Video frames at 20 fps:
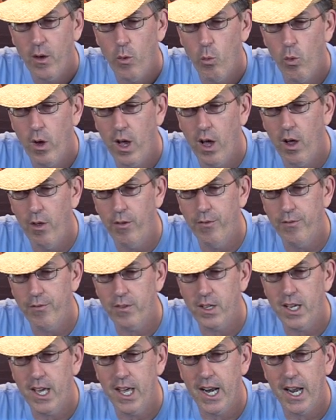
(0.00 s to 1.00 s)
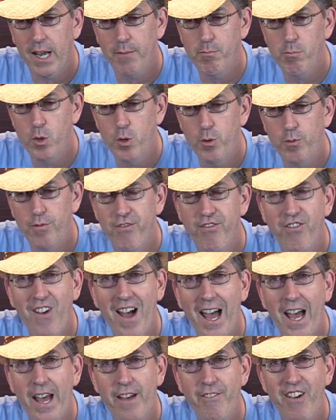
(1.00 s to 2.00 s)
well, can I move
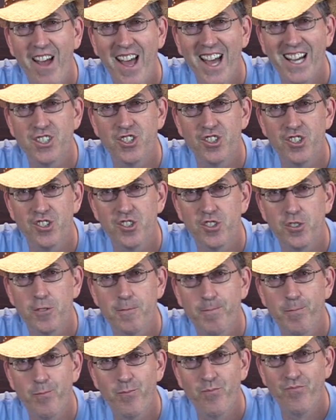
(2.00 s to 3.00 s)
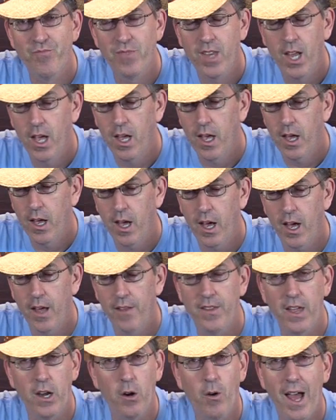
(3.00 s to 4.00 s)
five hexes? uh,
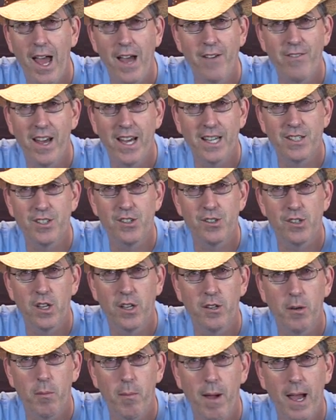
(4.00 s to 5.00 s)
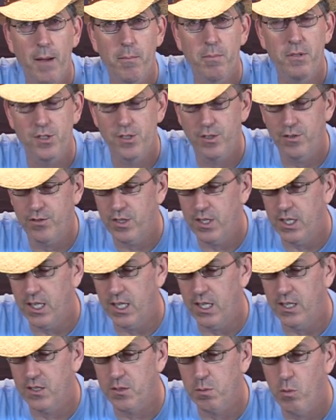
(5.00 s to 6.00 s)
they don't have hexes on their map, as you've
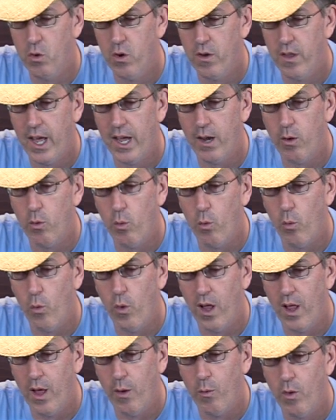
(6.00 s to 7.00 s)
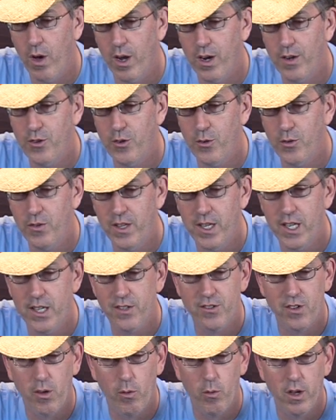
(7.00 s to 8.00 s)
seen. It's more like, well, I want to do
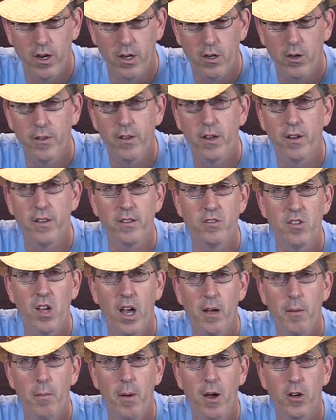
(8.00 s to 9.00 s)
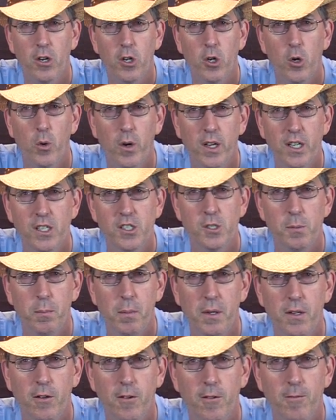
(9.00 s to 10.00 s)
this. I want to go there. They talk about
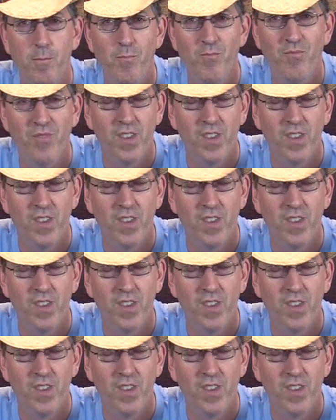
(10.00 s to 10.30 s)
Kriegspiel,